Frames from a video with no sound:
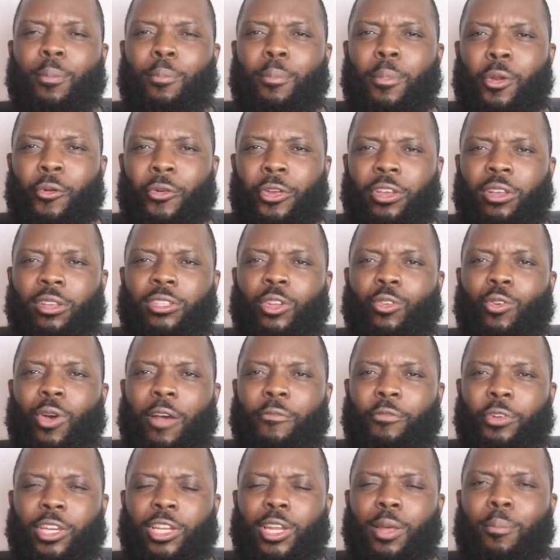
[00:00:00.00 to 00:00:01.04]

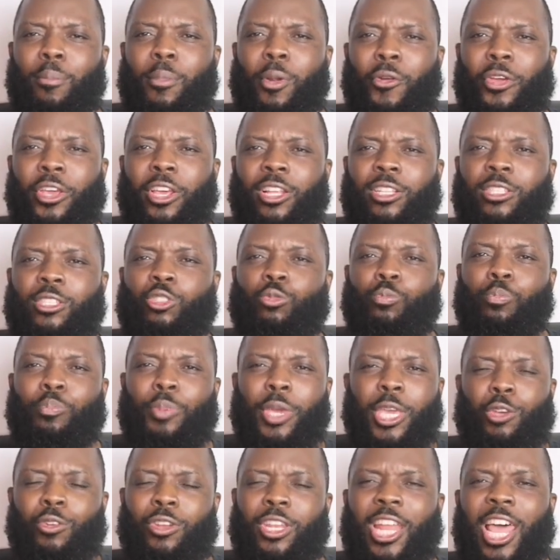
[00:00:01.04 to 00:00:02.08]
Americans to
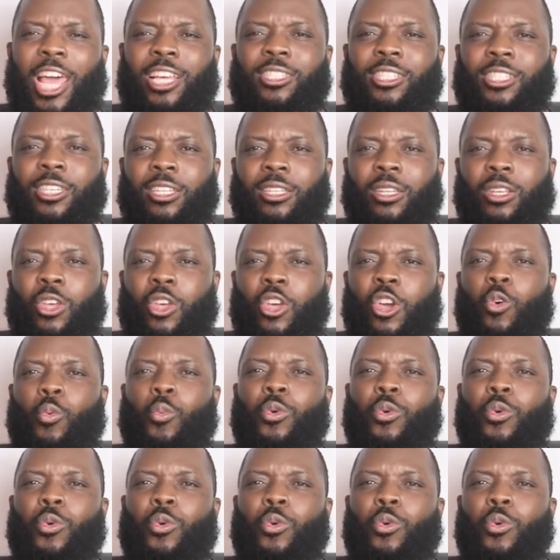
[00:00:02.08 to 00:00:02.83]
be united.